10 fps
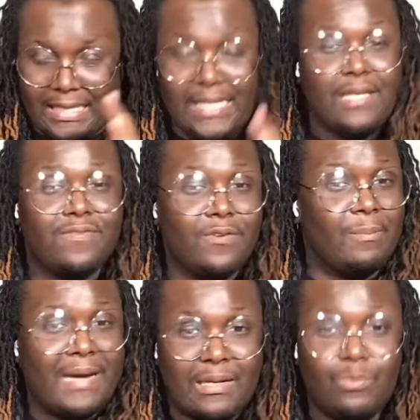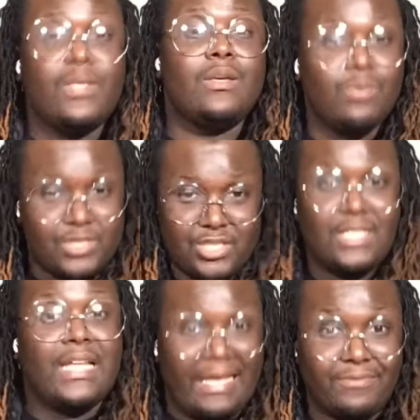heat for about a week when she
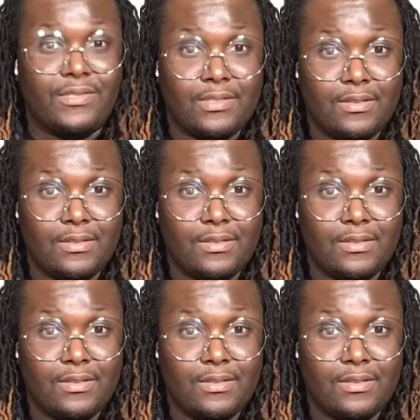left.